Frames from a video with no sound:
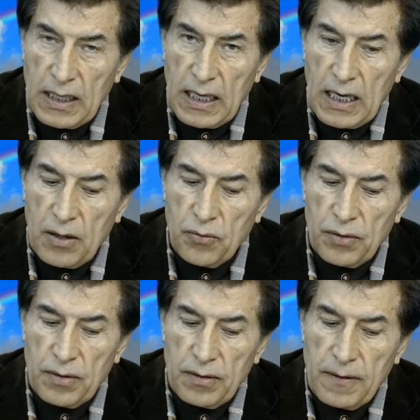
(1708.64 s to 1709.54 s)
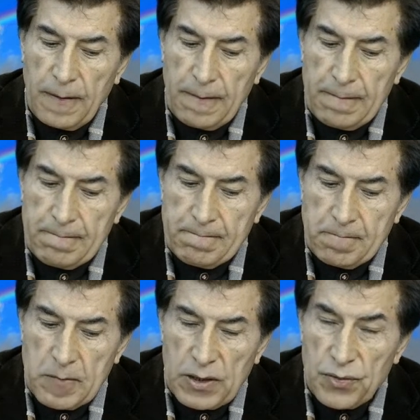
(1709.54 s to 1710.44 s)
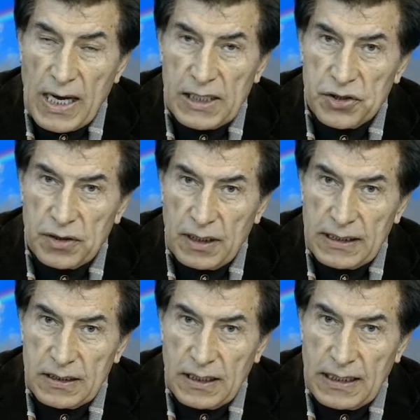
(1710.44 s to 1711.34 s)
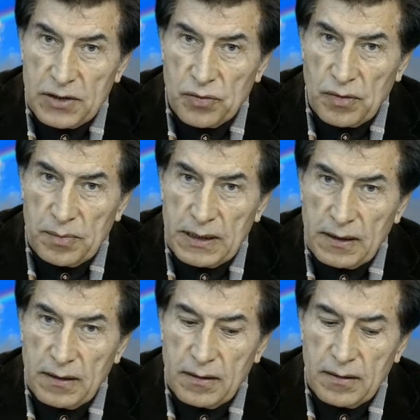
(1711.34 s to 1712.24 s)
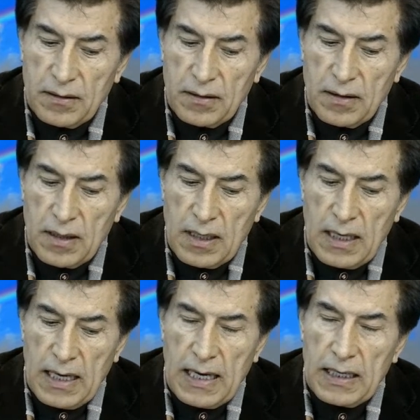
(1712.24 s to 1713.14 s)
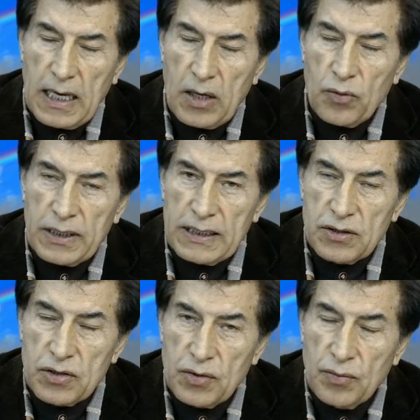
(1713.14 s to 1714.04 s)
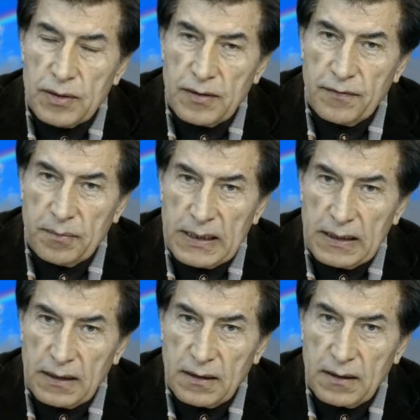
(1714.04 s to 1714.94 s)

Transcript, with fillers: our rational intellectual being, and our intuitive being.